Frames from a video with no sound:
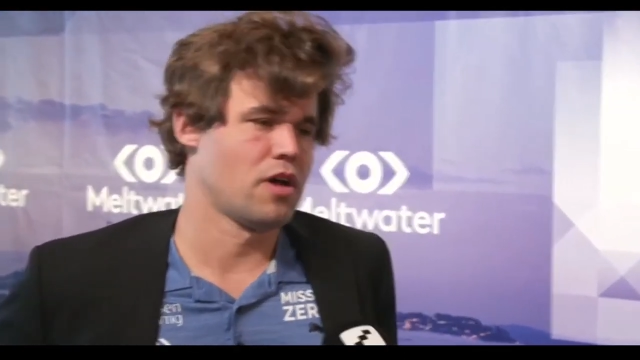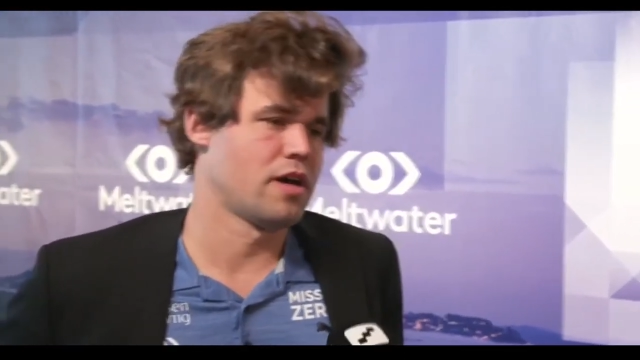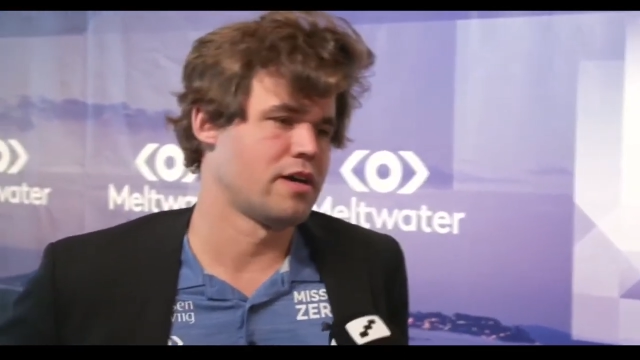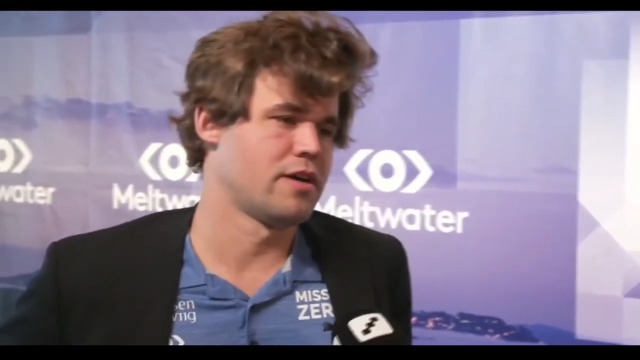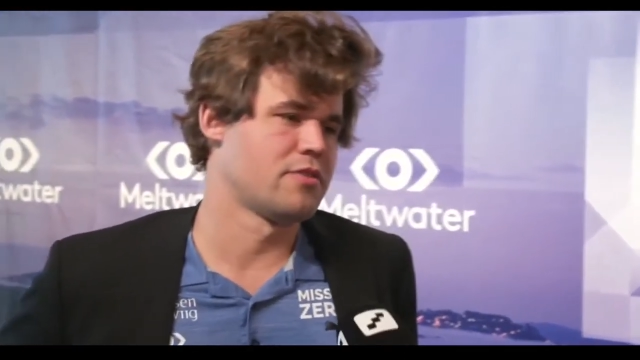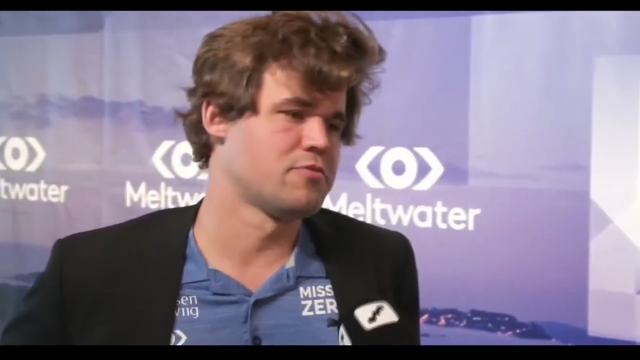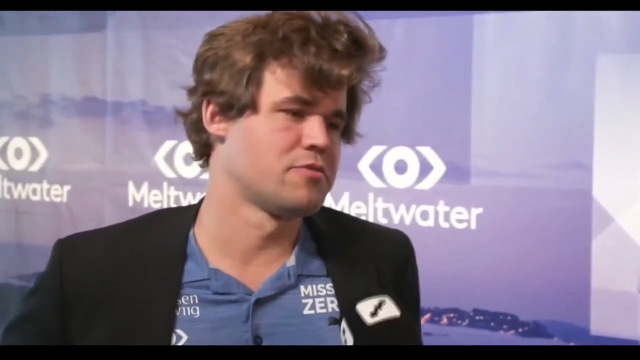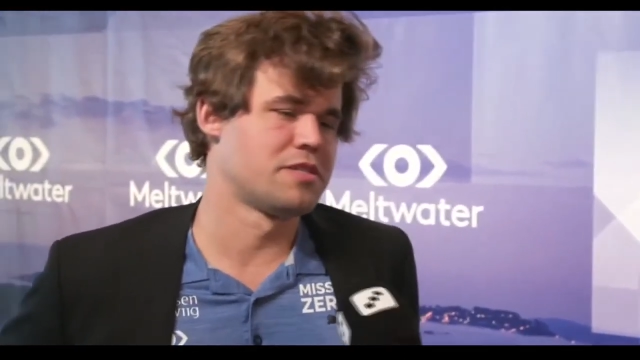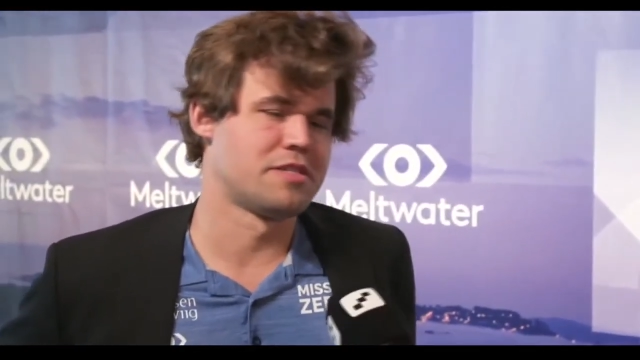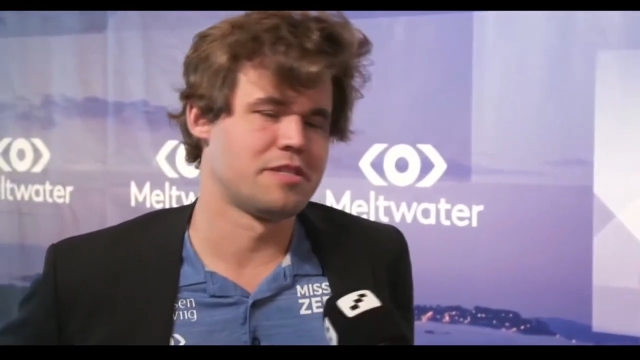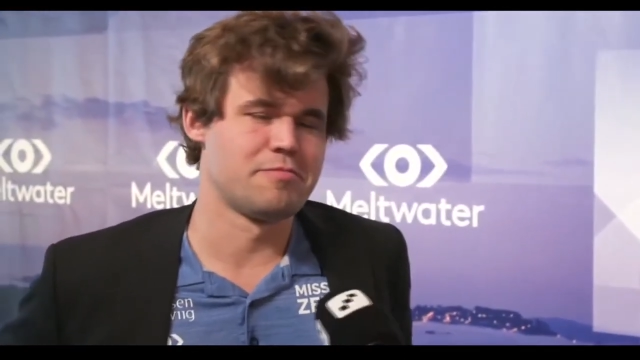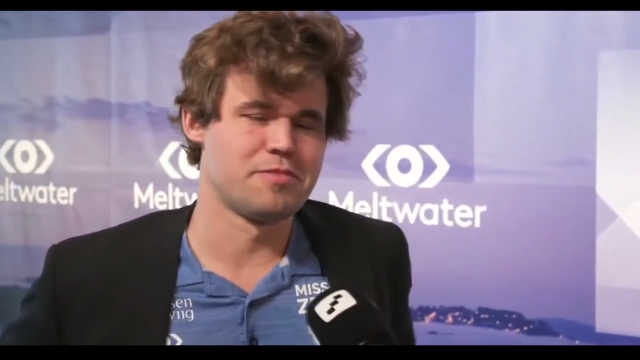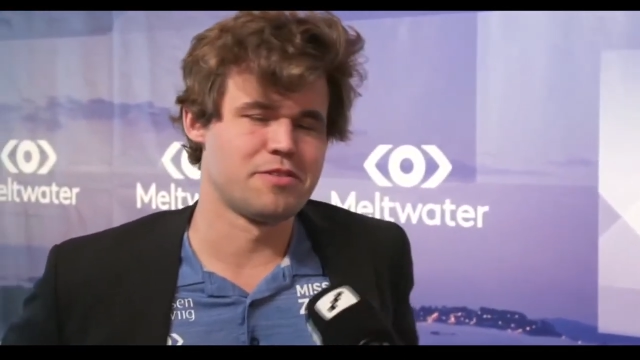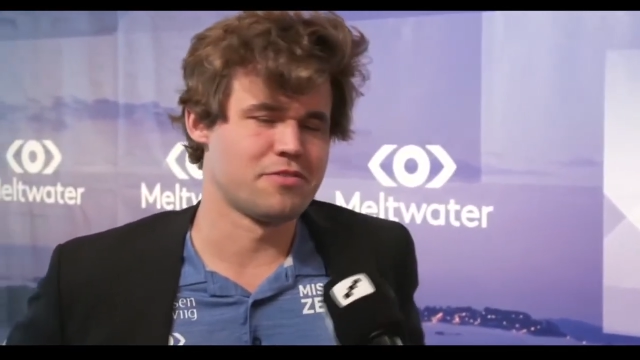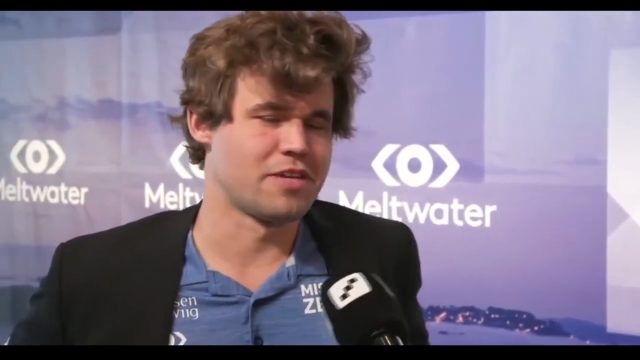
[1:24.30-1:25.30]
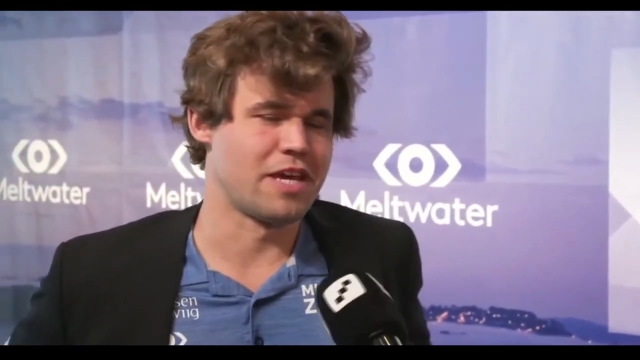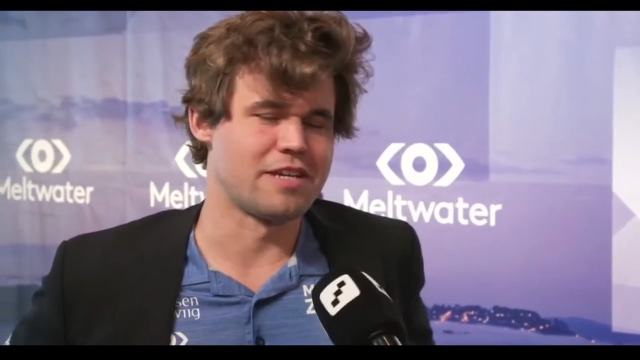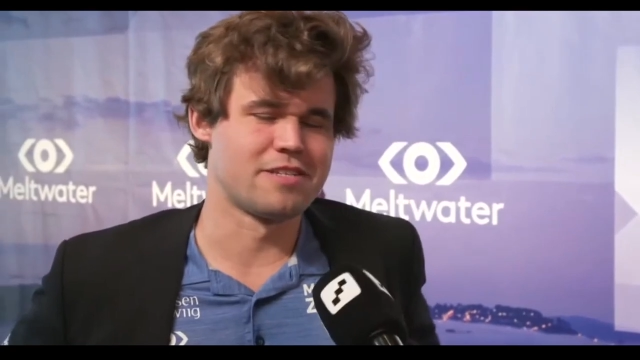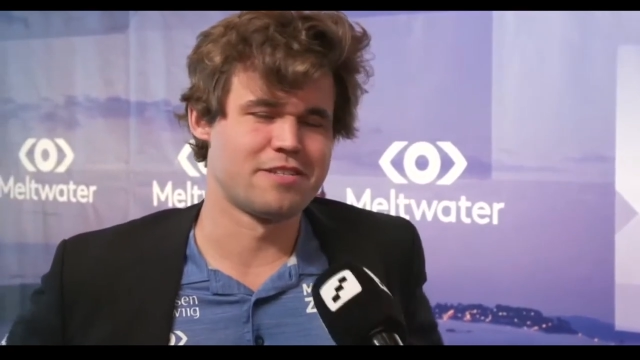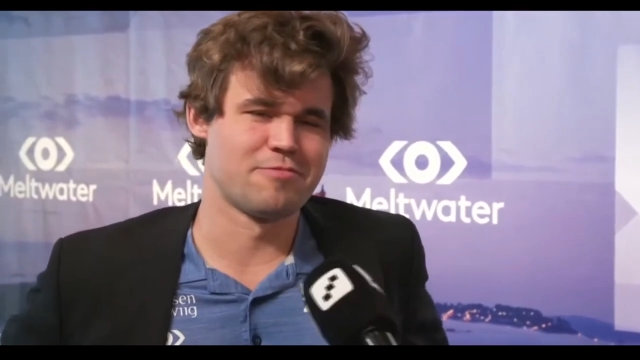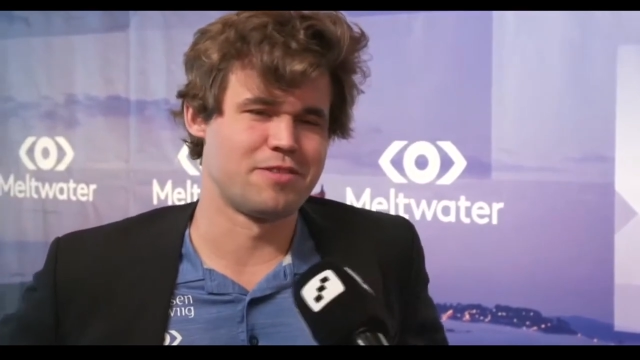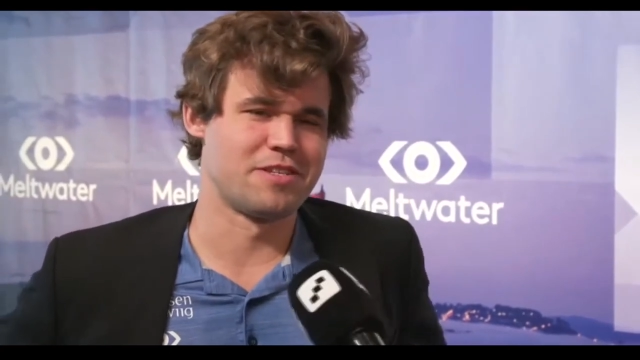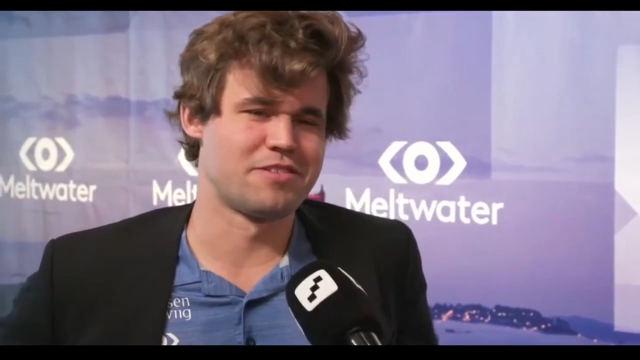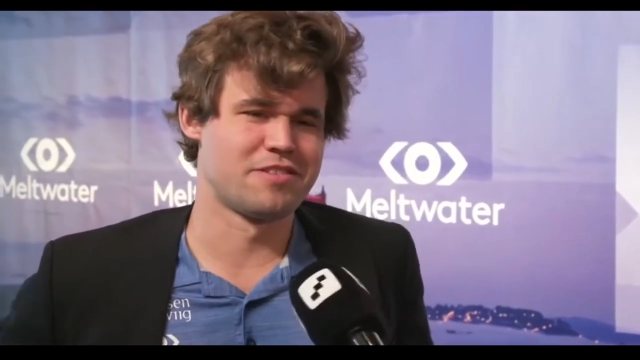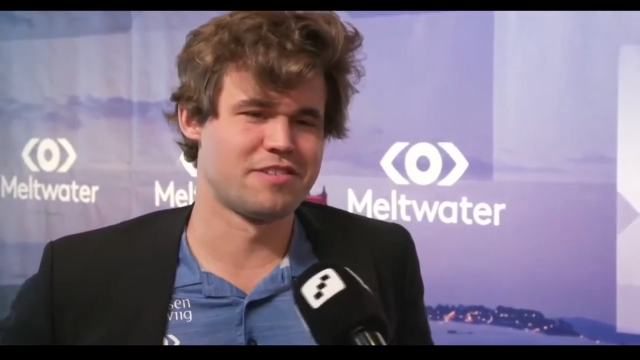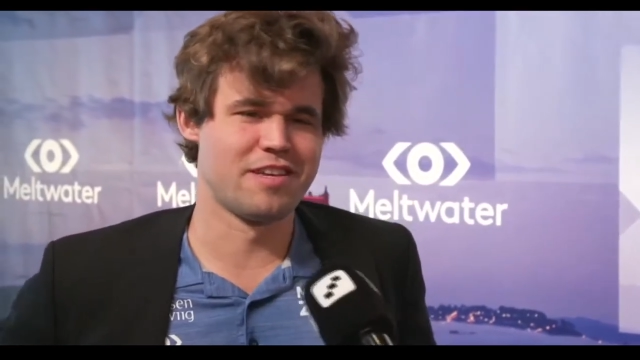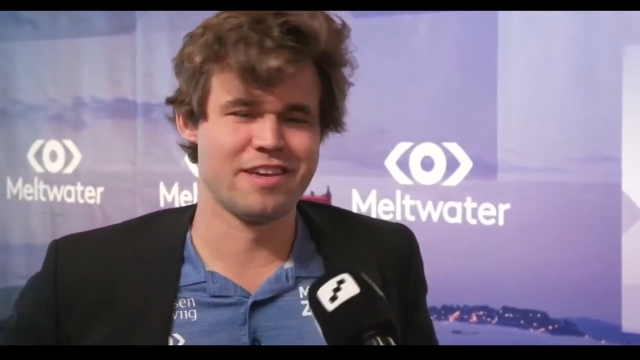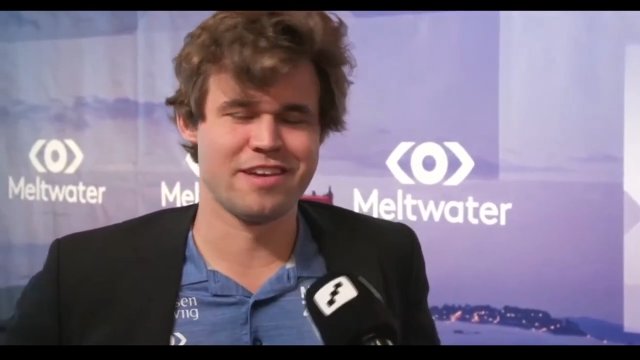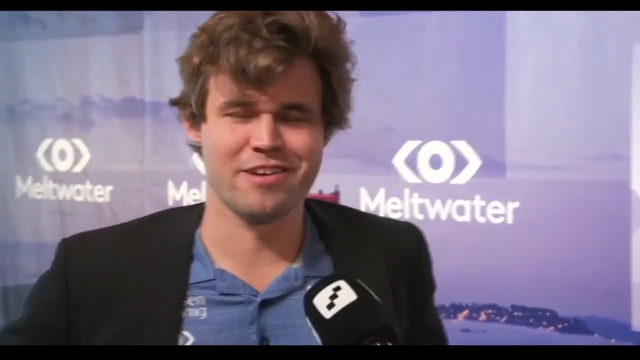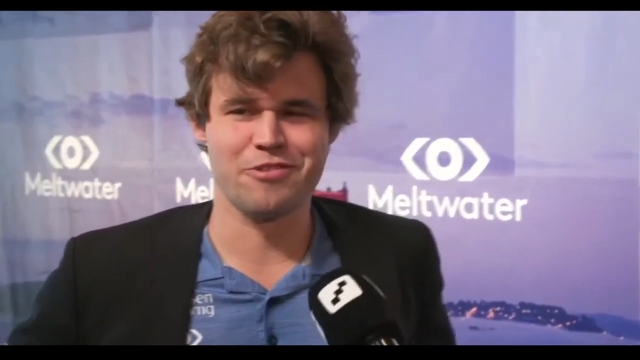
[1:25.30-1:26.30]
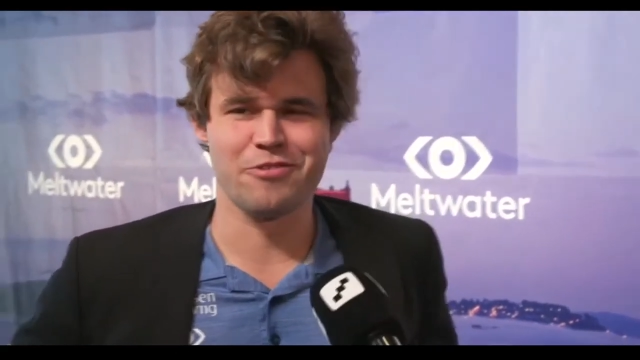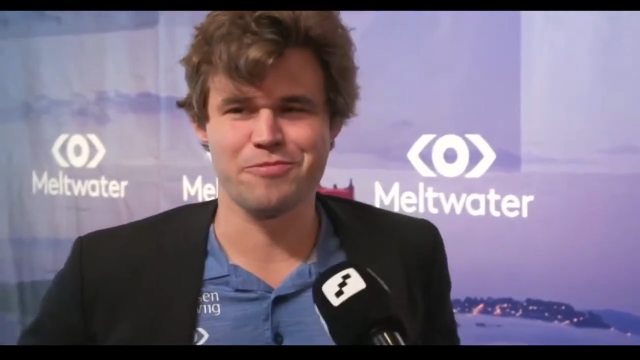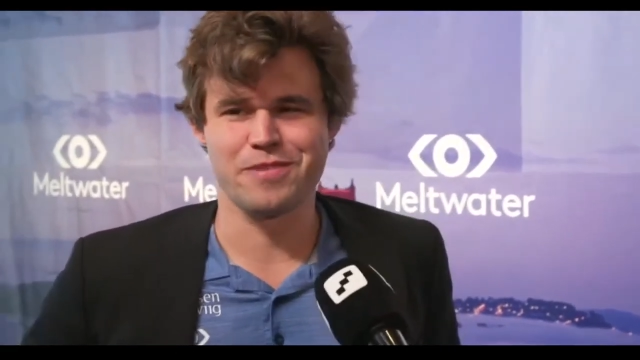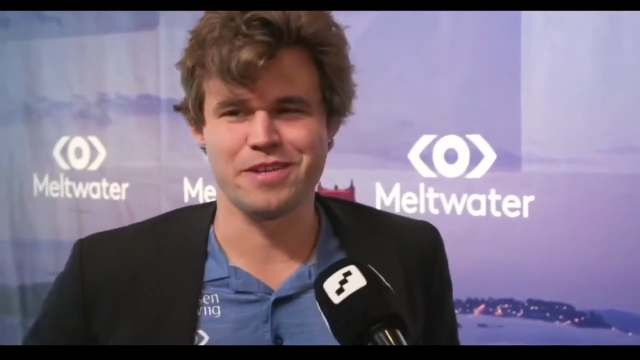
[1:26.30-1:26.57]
I always seem to get some interesting